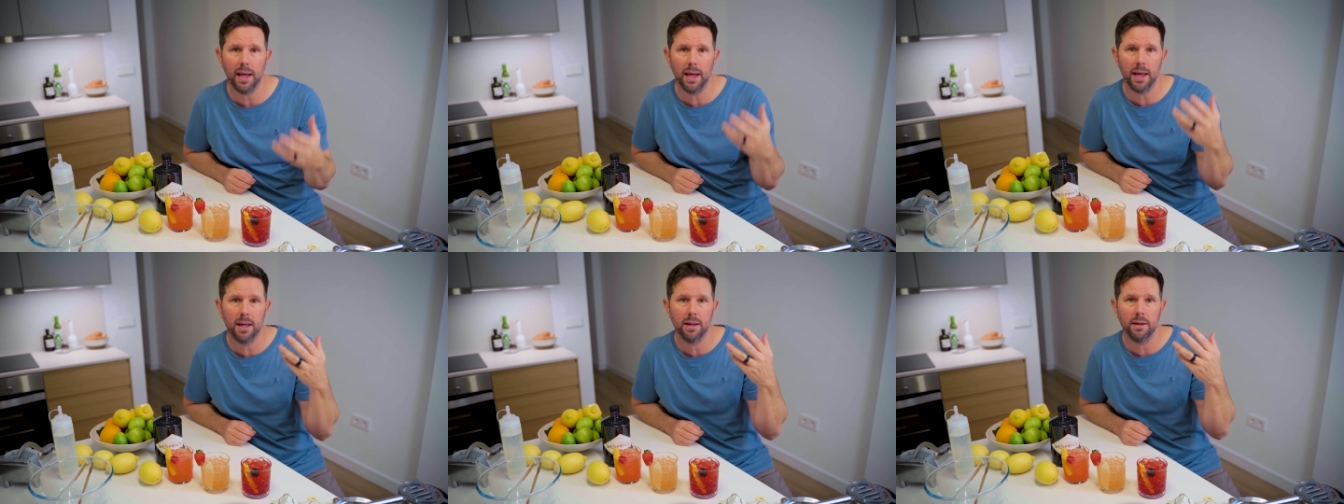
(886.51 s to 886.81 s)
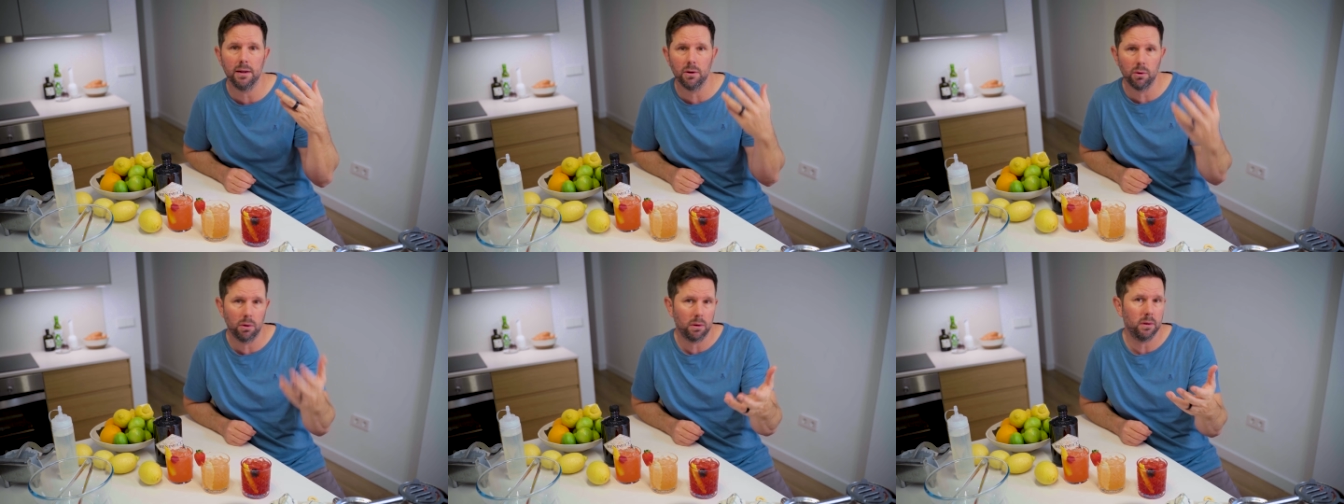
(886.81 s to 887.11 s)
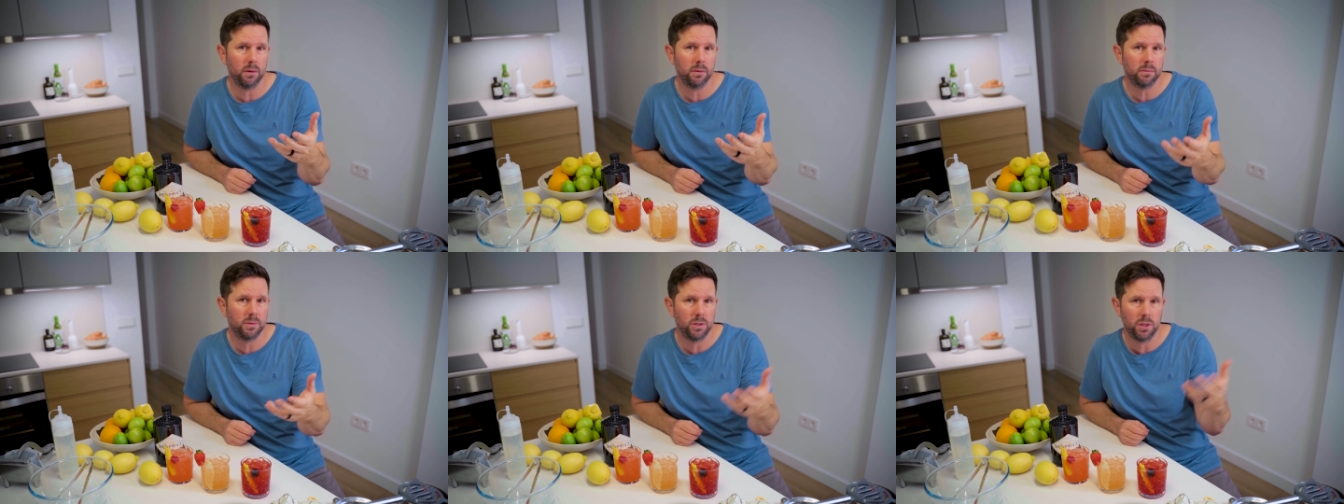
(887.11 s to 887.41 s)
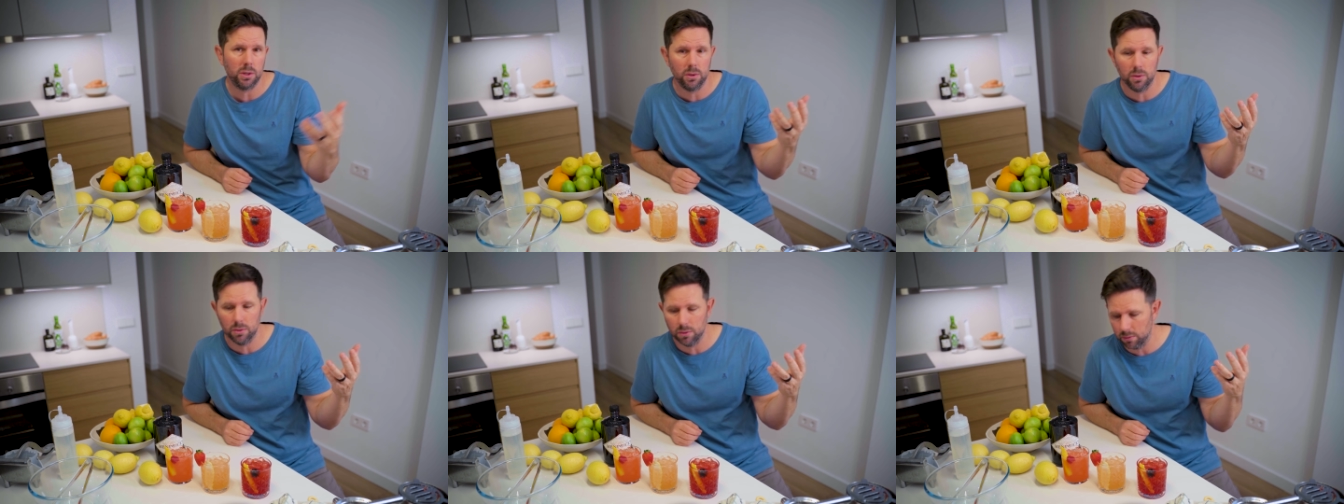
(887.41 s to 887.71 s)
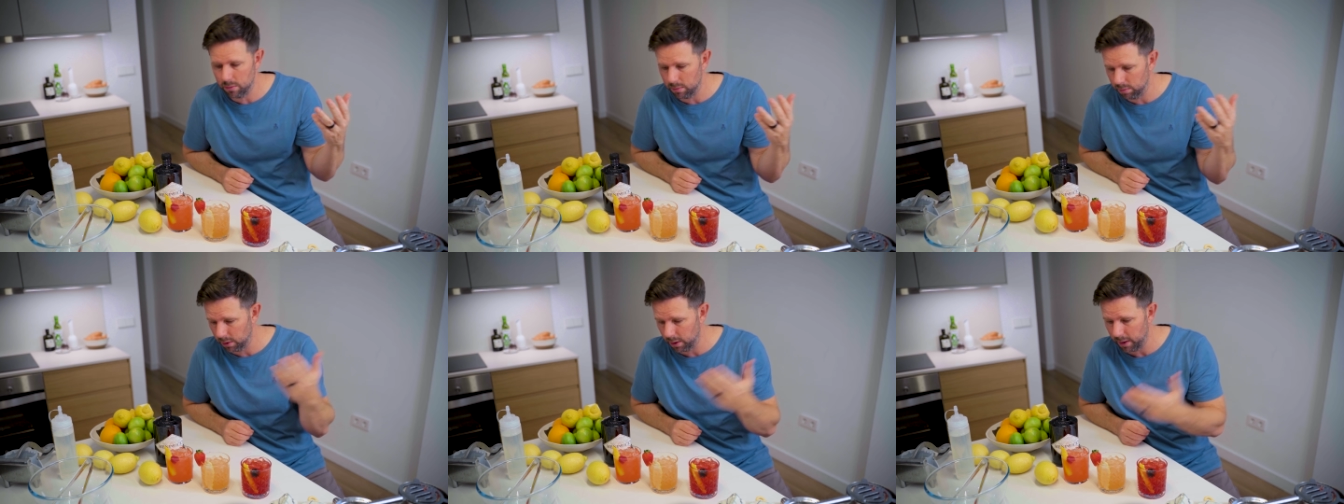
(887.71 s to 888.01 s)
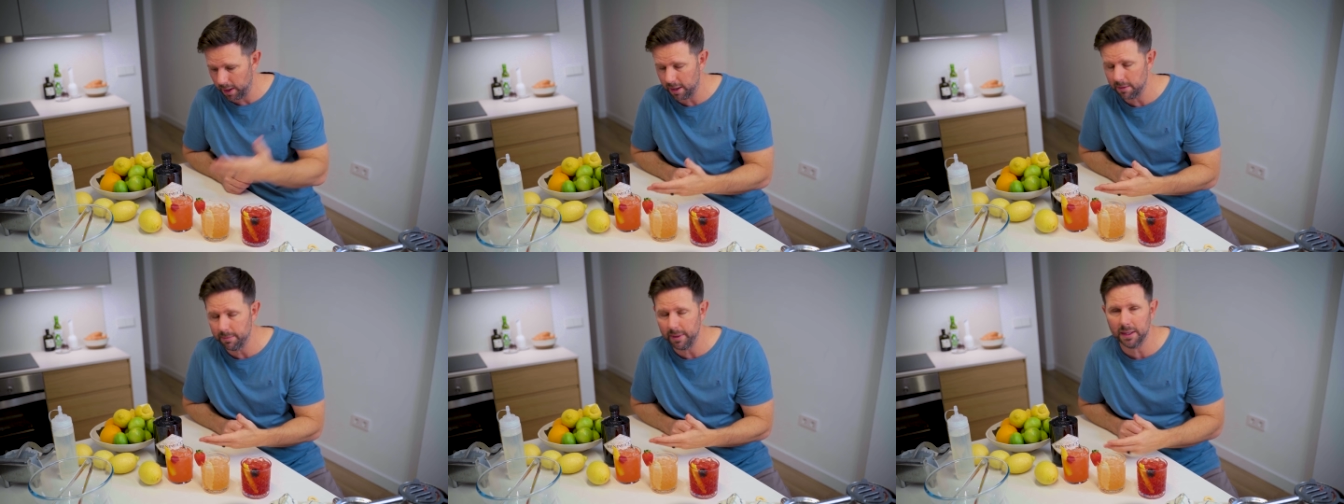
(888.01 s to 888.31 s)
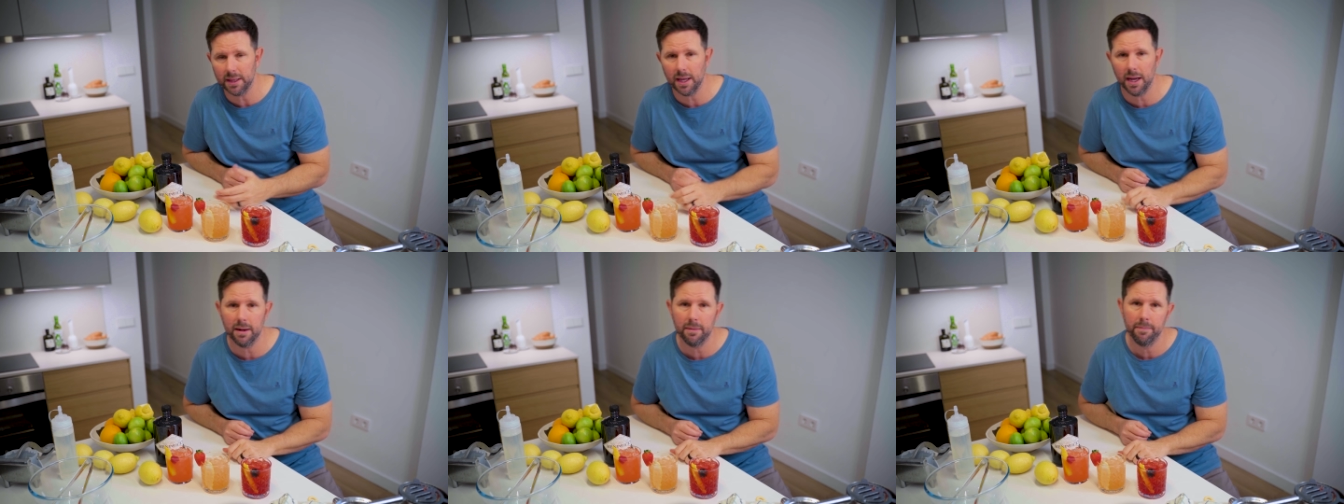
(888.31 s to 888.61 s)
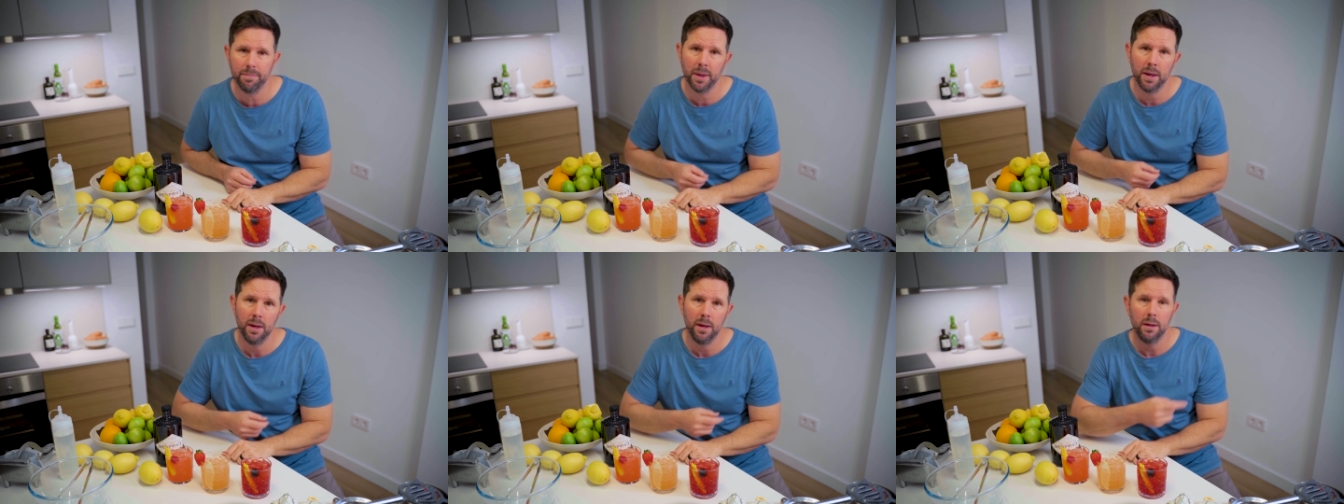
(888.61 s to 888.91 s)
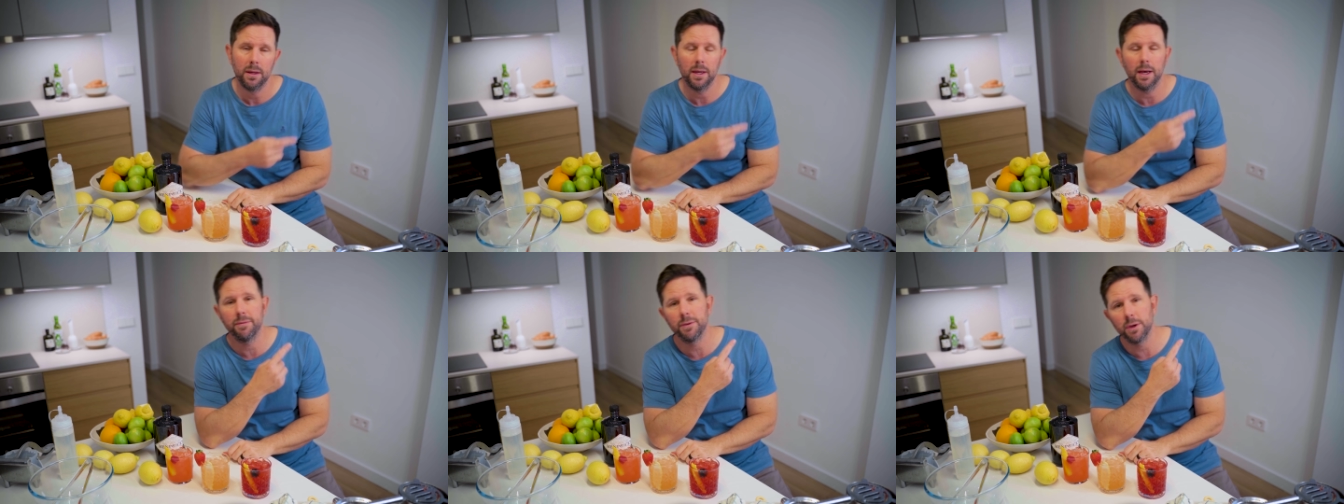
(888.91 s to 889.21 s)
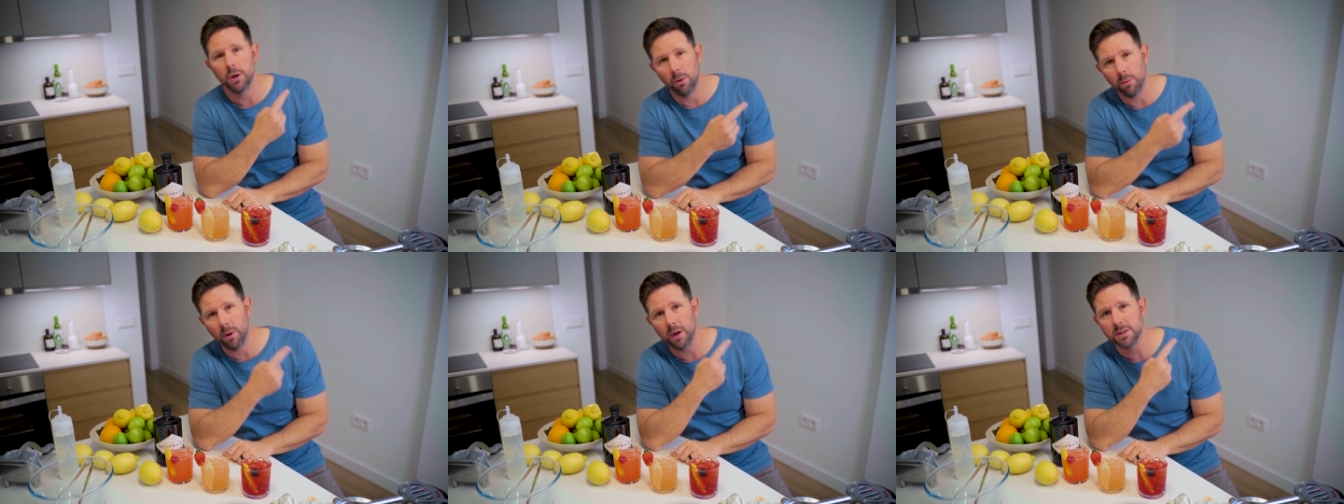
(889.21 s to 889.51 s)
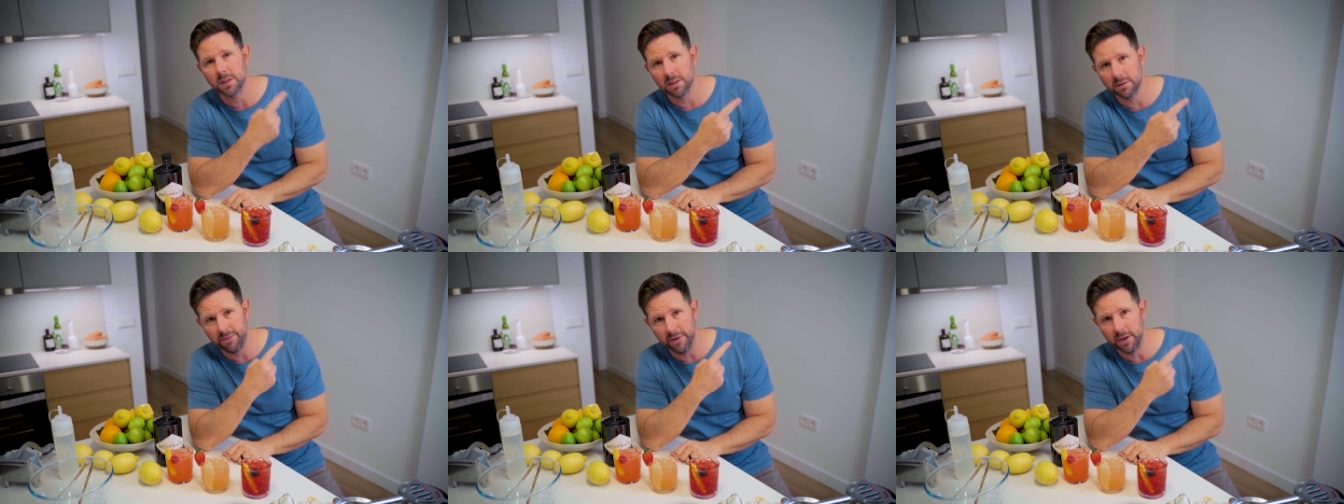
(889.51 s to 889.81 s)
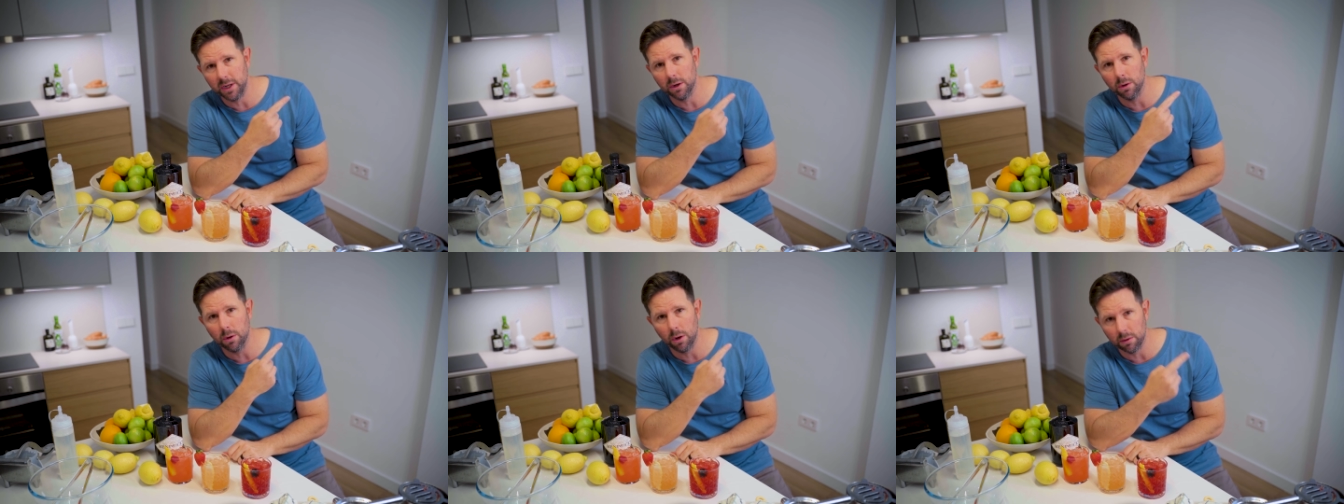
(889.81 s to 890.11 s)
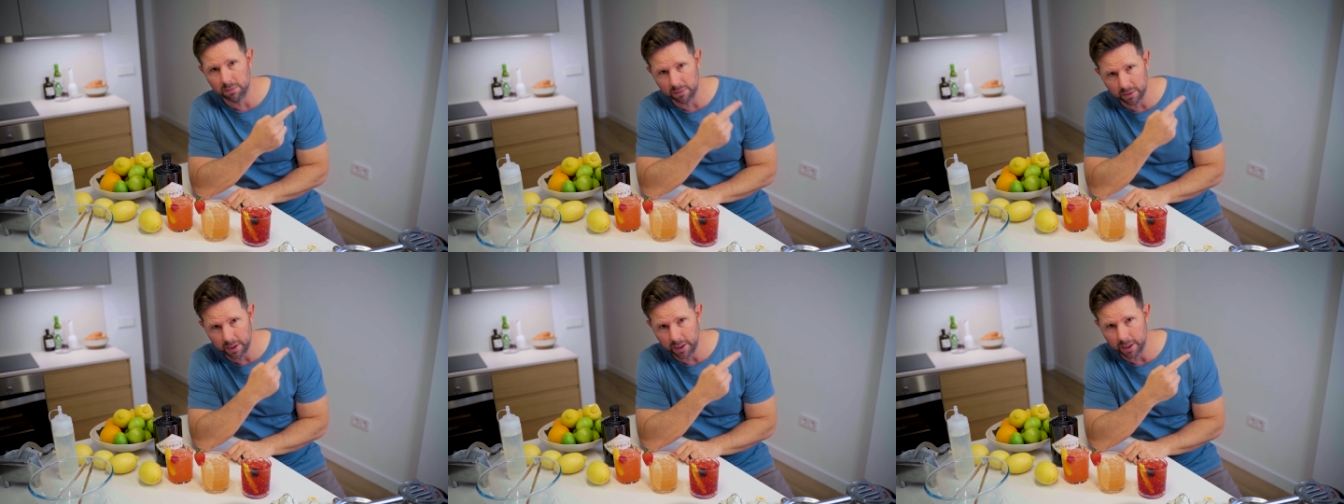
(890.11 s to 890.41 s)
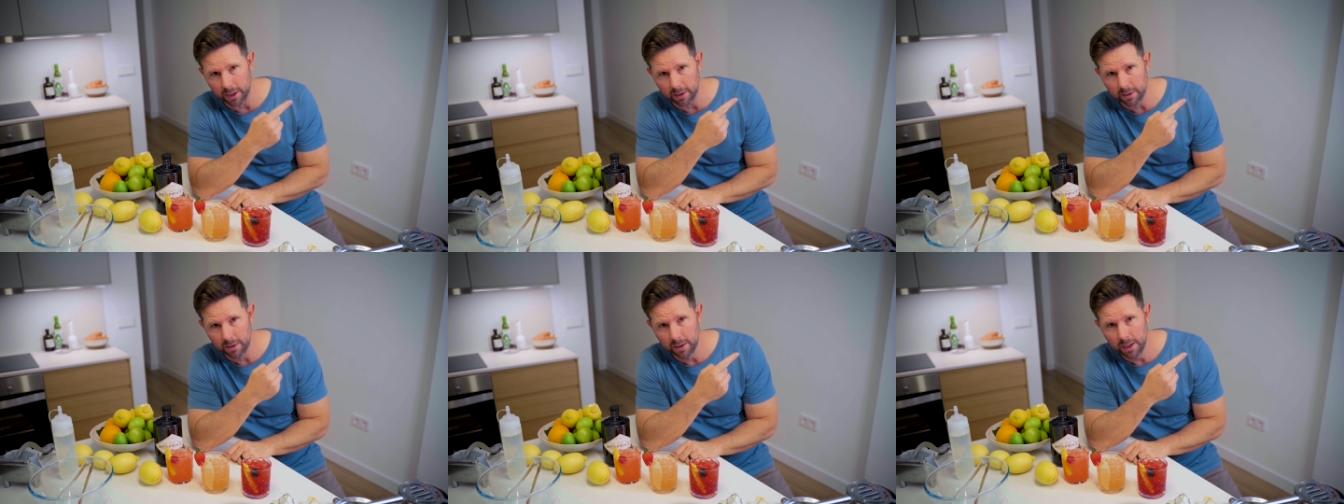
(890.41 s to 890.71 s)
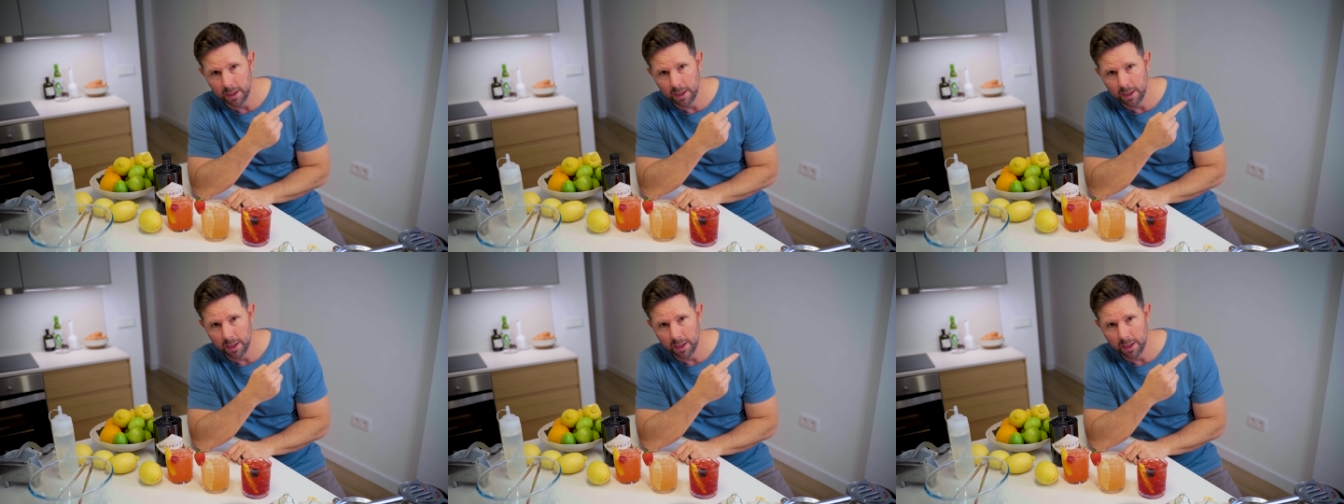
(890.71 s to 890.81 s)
And in order to learn how to make that, you have to go watch this video over here.